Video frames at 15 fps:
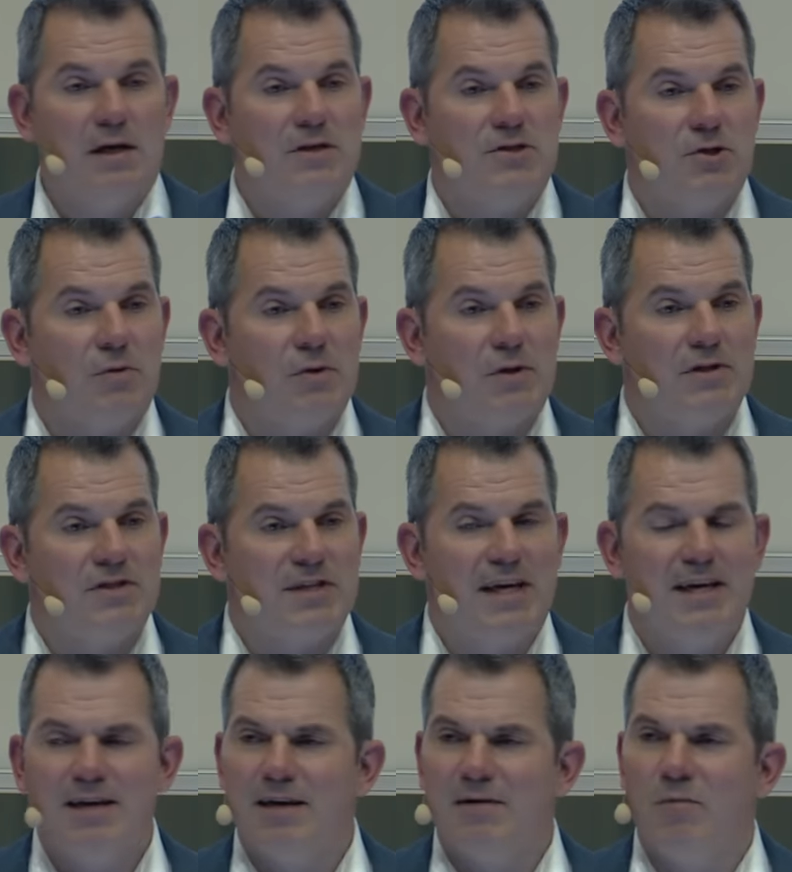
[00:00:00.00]
So you can
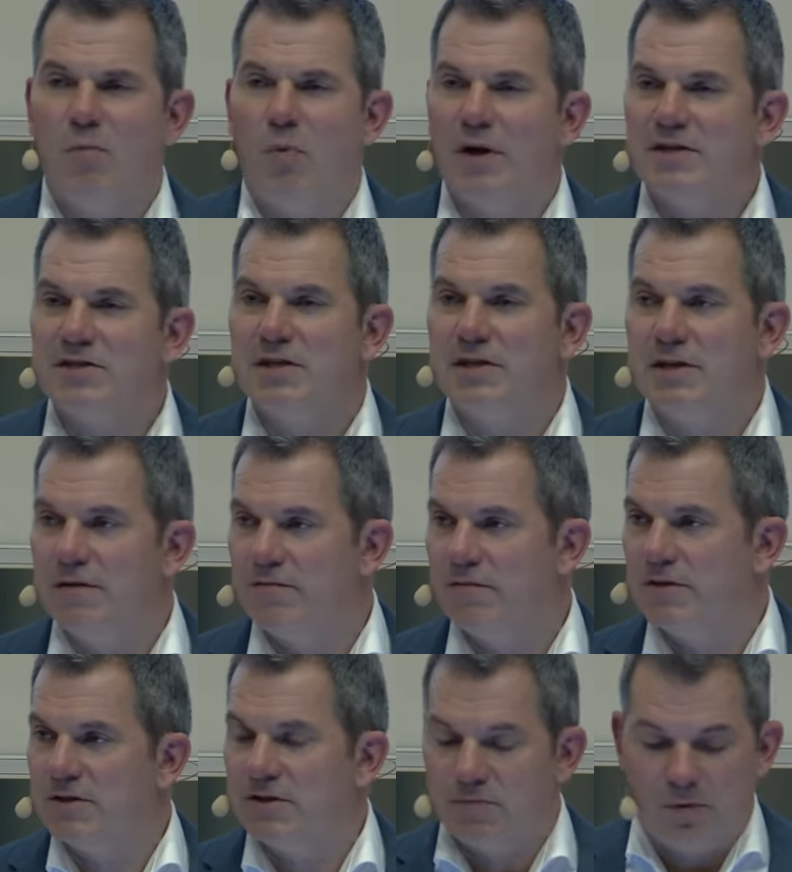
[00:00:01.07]
say, what is the
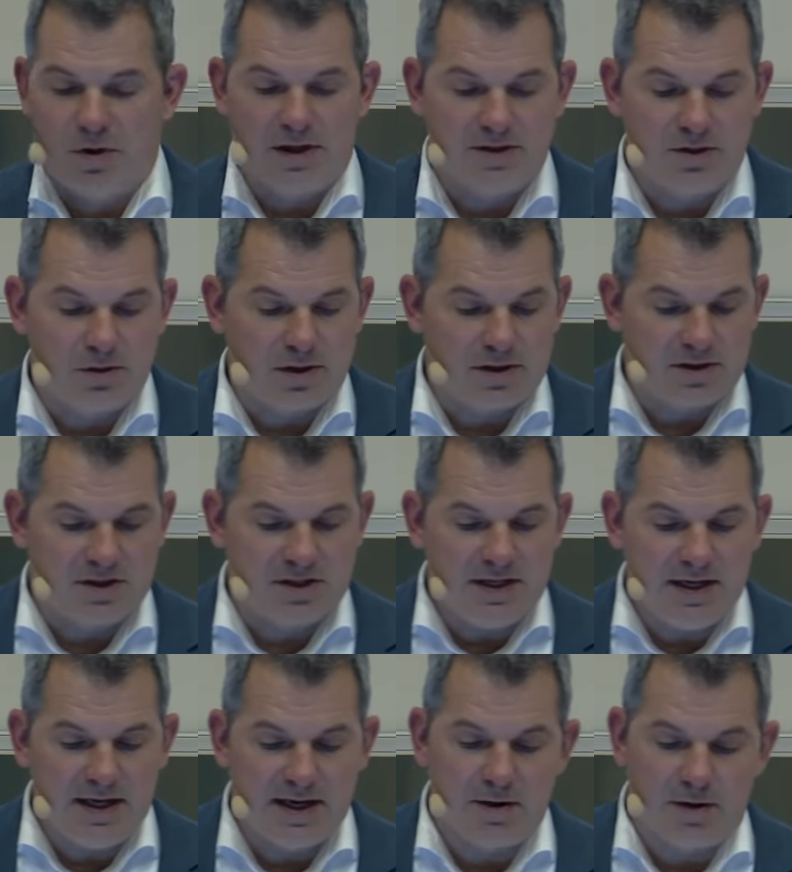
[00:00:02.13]
difference? Well, as you can
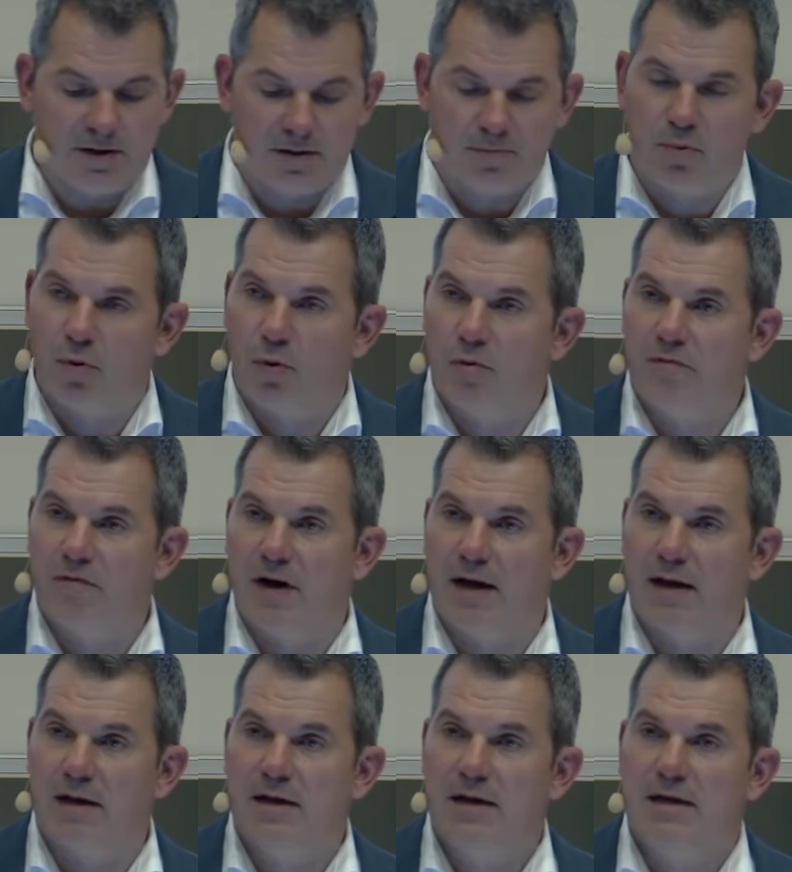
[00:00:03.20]
see here under the
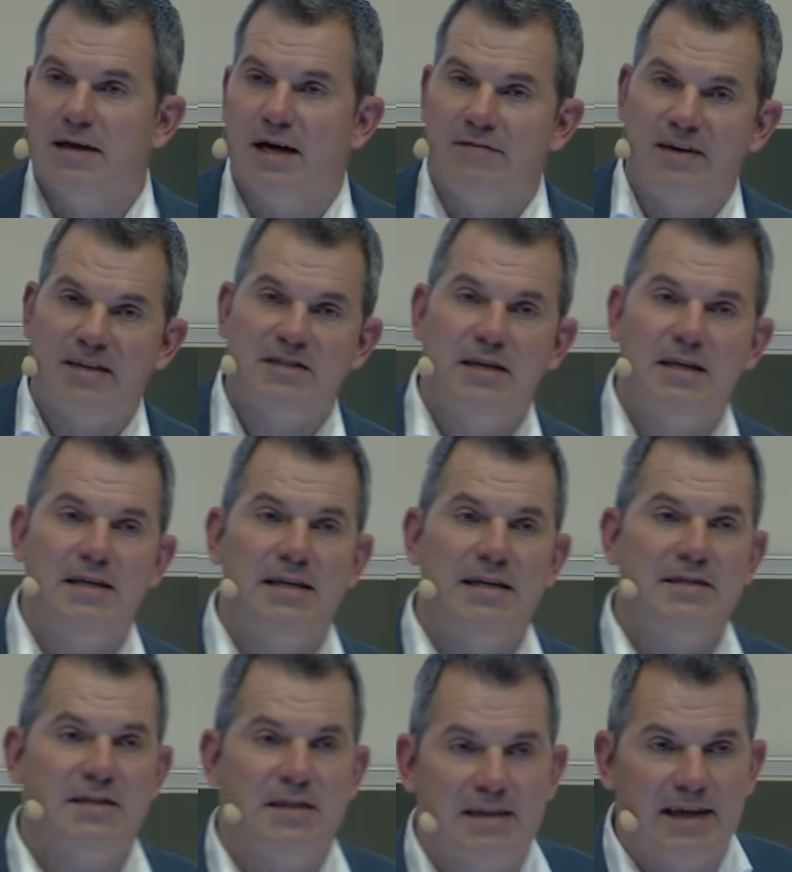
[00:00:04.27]
profile, I've actually
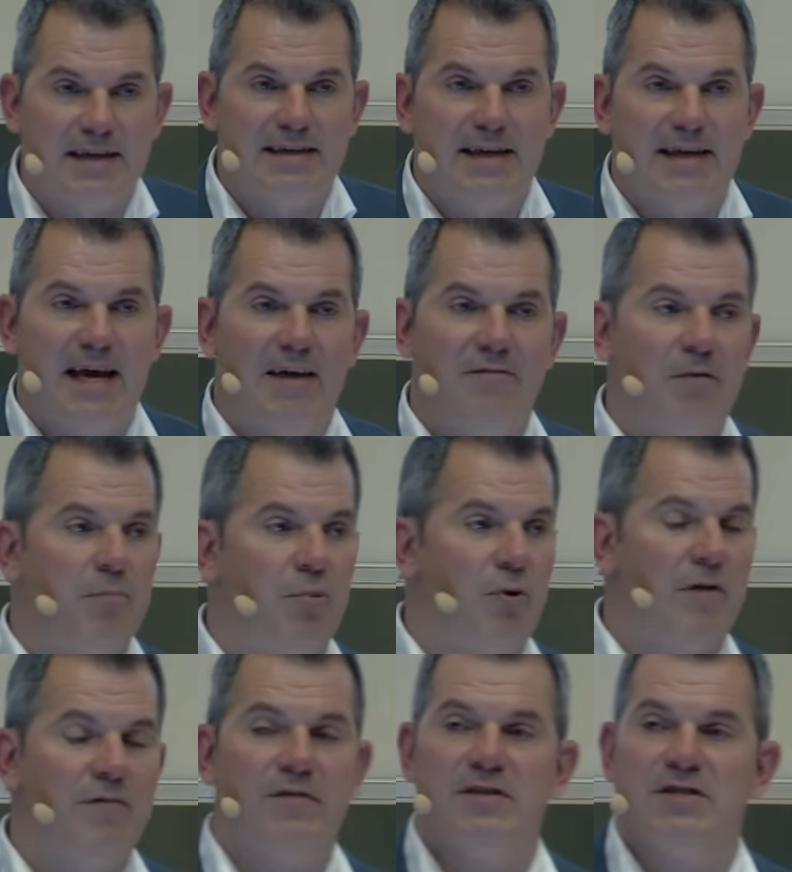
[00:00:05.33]
listed that they have a
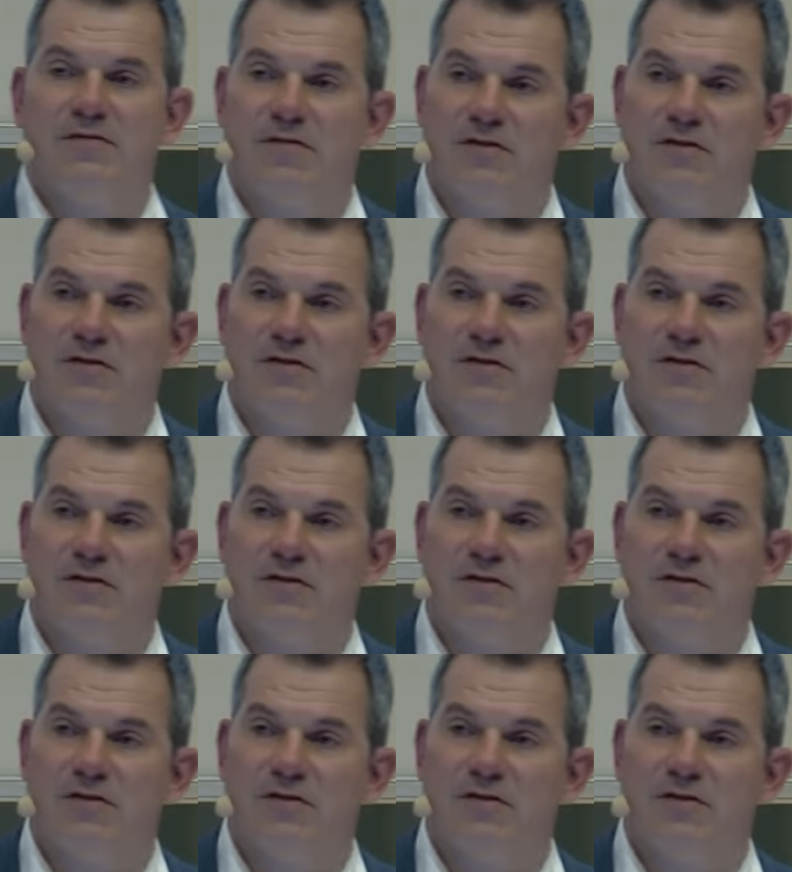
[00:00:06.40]
preference